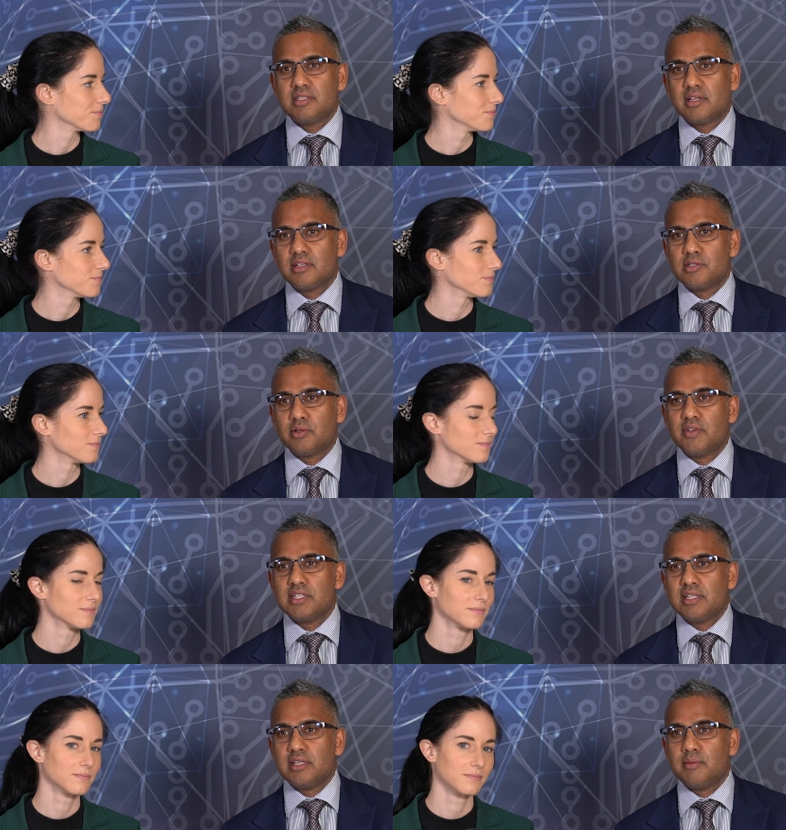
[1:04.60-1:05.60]
Speaker 1: uh, sort of
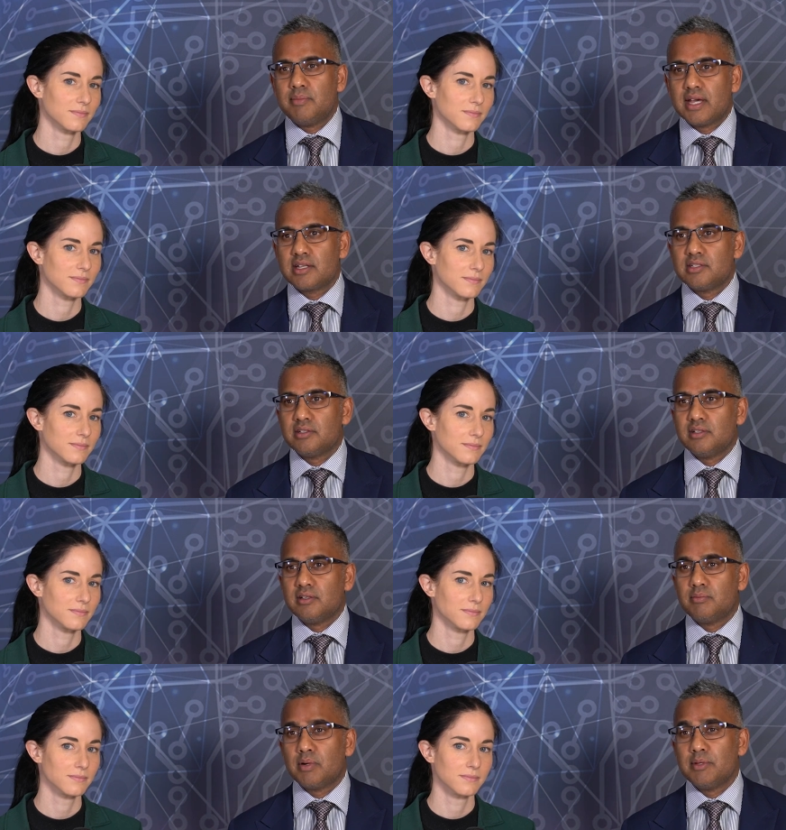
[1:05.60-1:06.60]
extended back
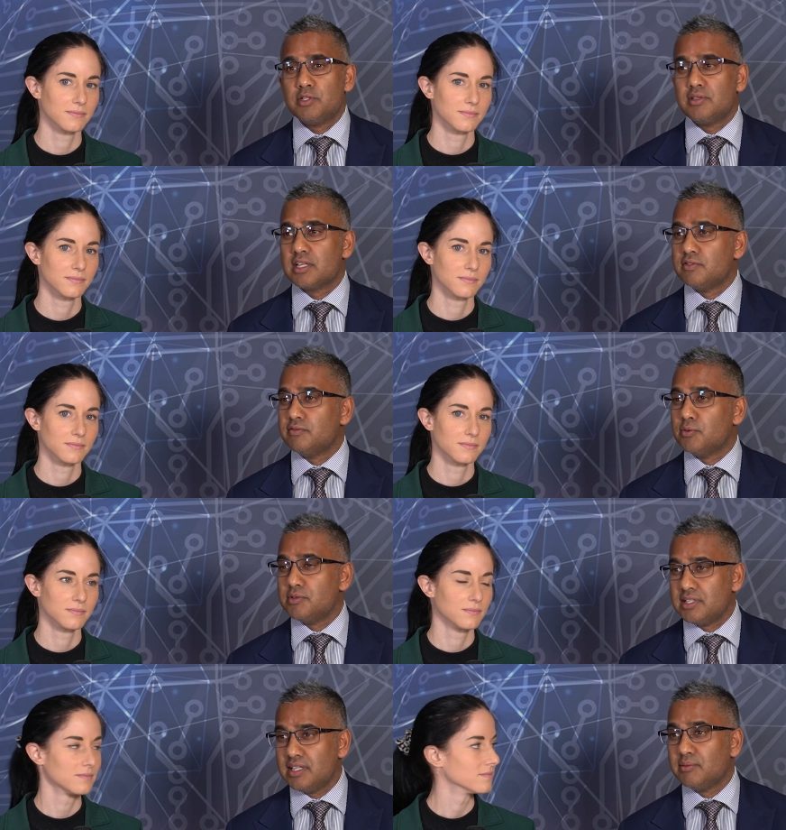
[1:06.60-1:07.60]
to probably
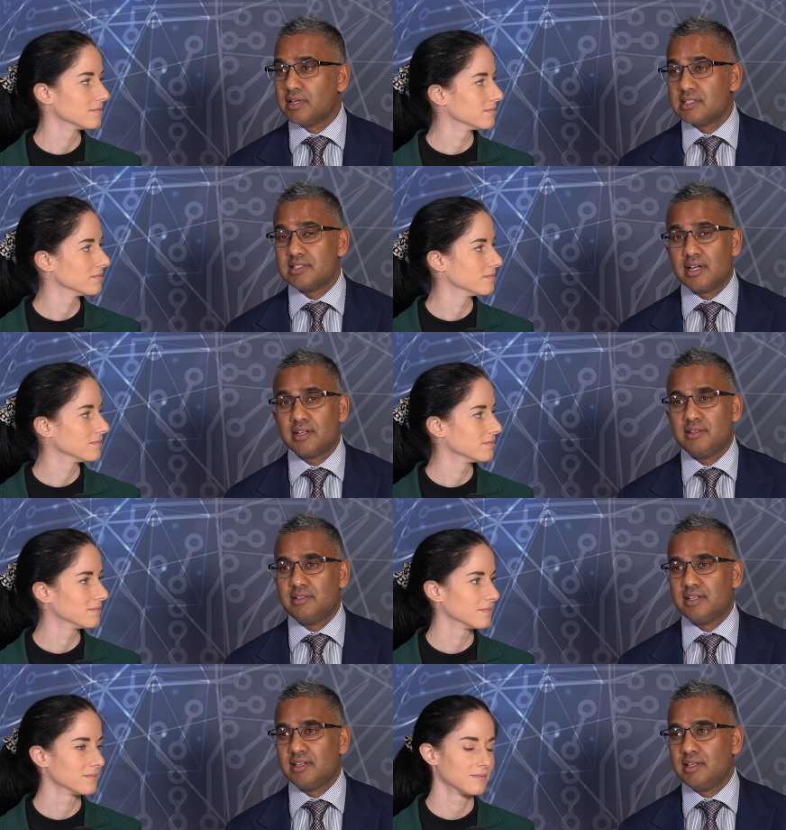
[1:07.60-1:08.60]
2014 when I started
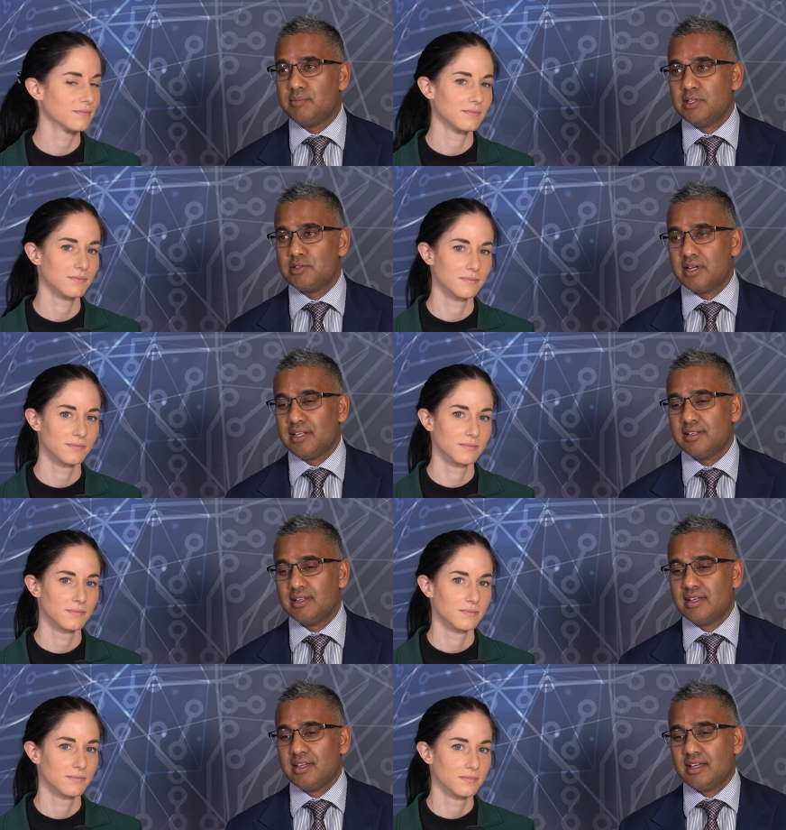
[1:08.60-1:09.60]
uh, EP training.
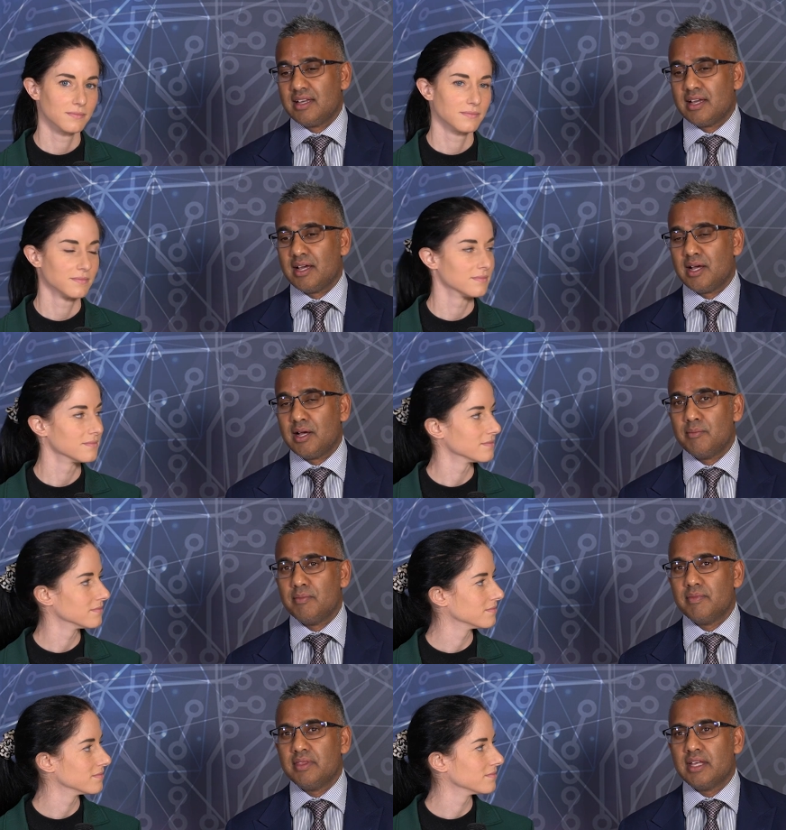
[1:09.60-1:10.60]

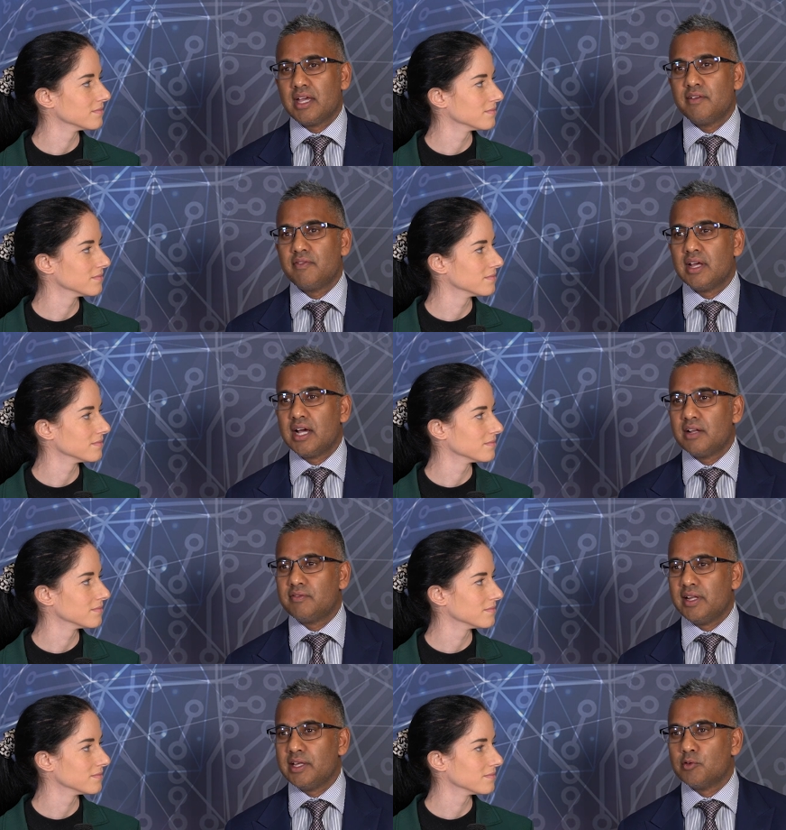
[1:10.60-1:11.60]
Um, the AF and heart
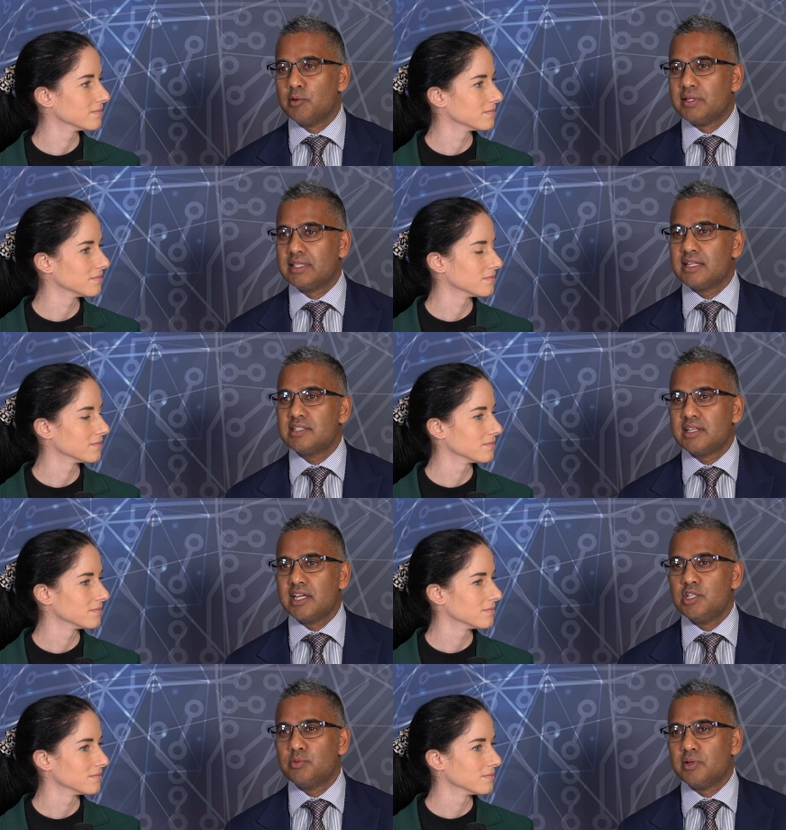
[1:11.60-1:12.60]
failure group at that
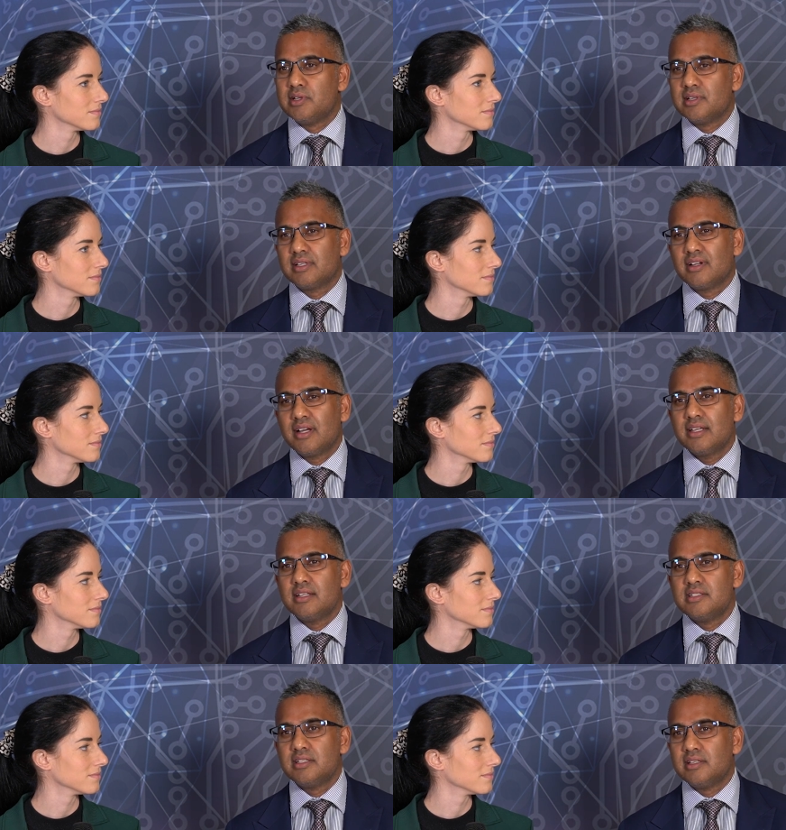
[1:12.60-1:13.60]
stage were kind of
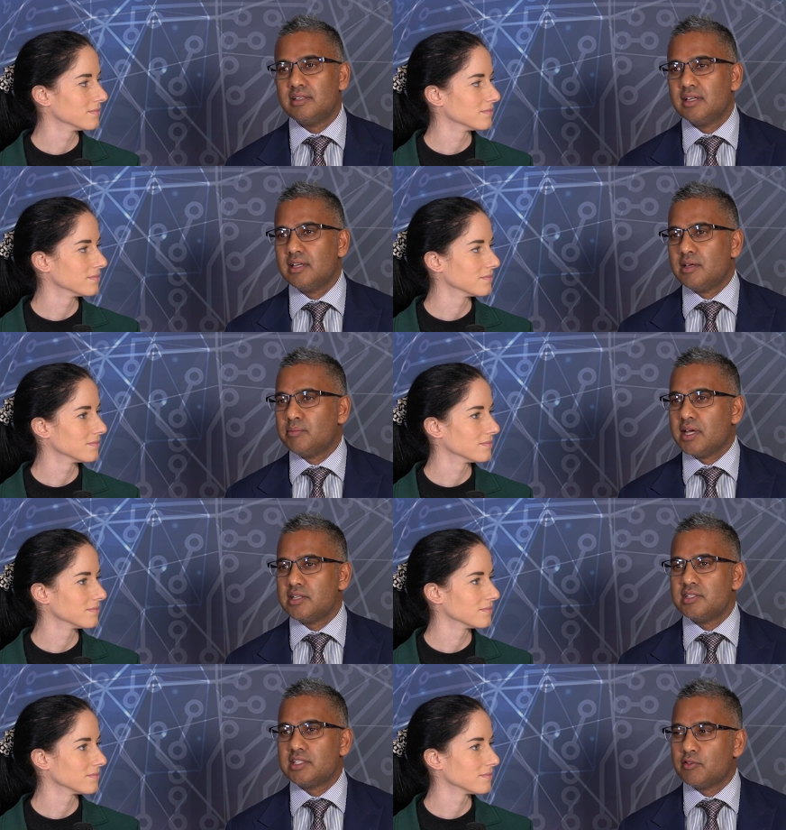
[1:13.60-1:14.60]
considered
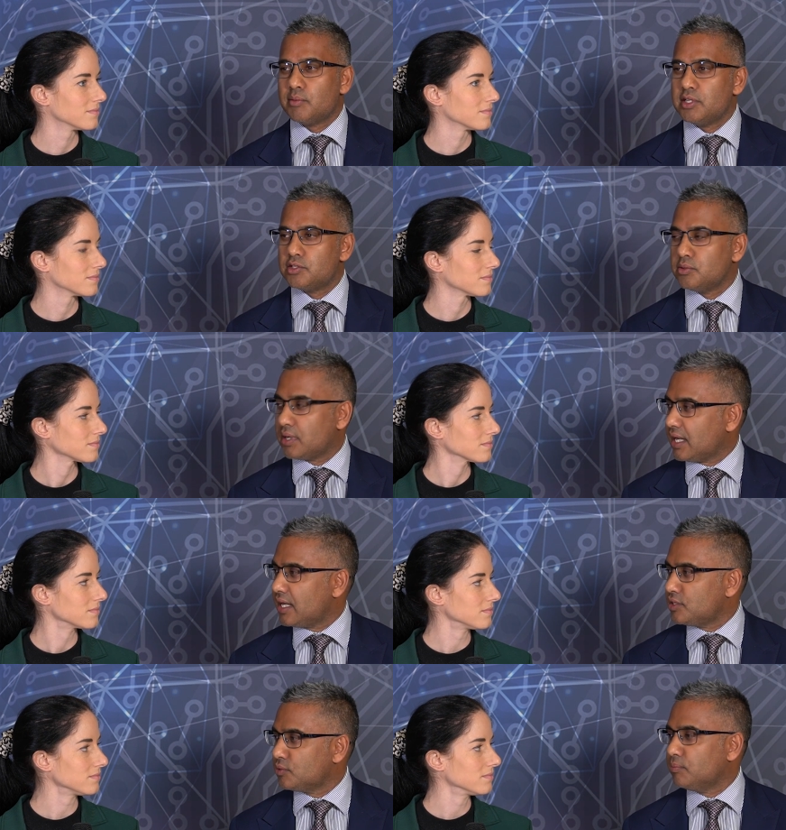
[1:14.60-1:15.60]
patients that were a bit too
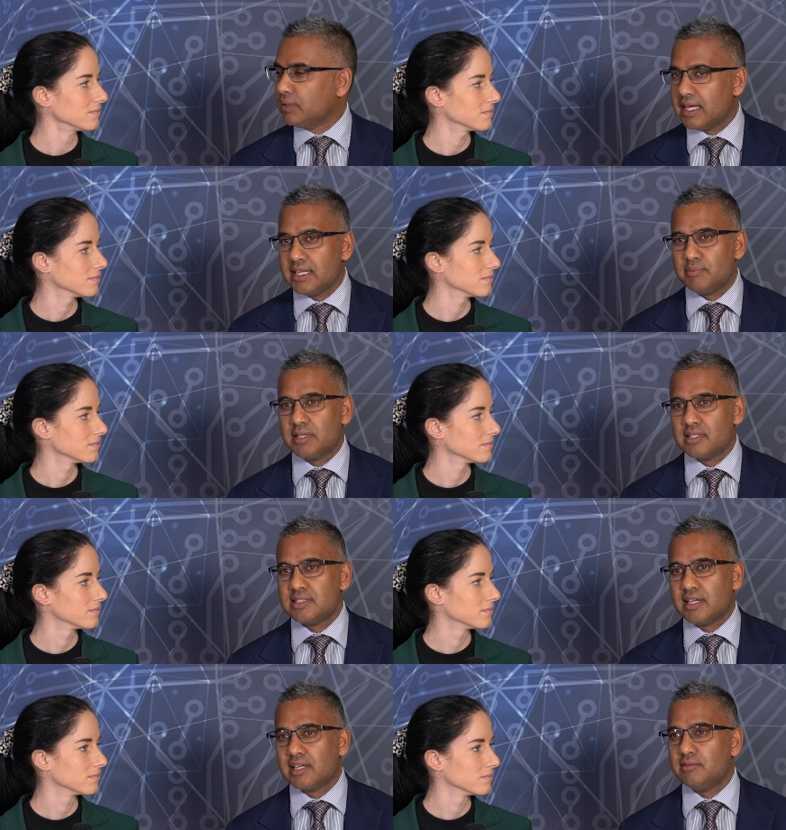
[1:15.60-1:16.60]
hard to ablate because
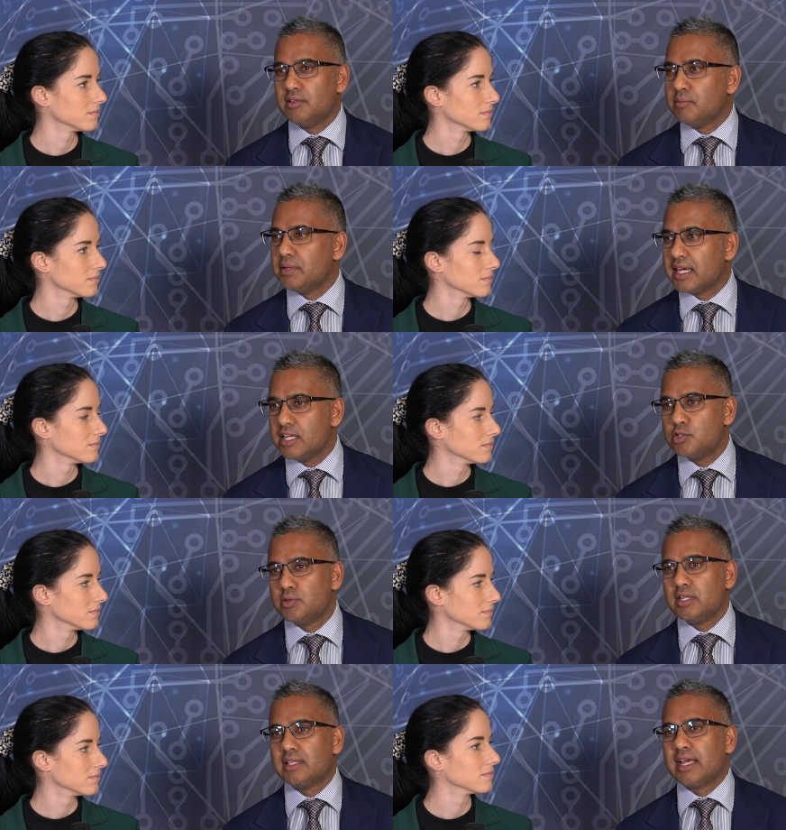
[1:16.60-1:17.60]
they had you know big
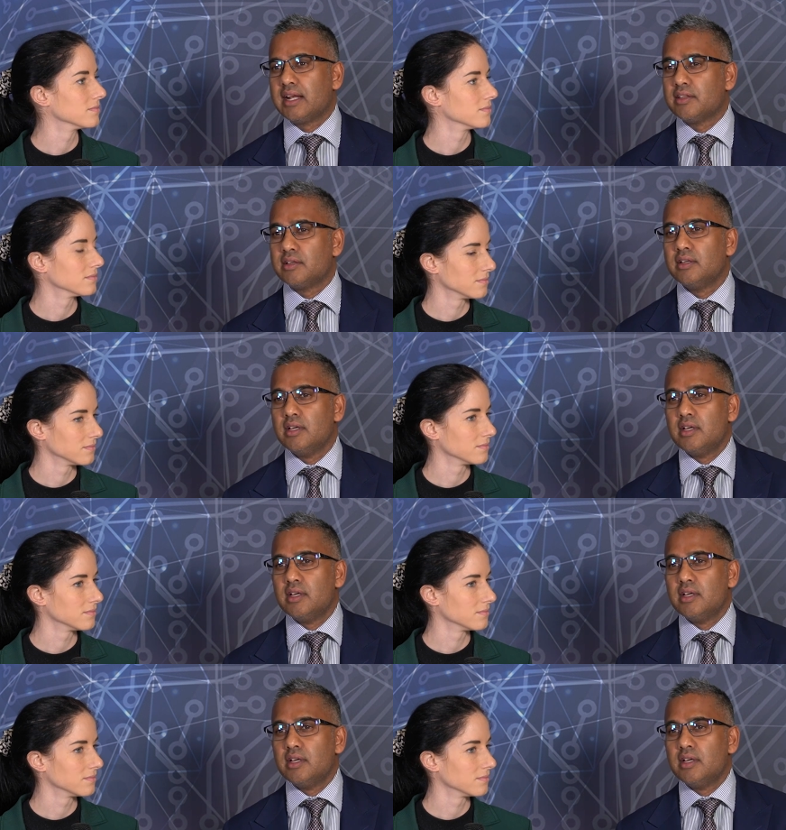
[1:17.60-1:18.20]
atria, they had other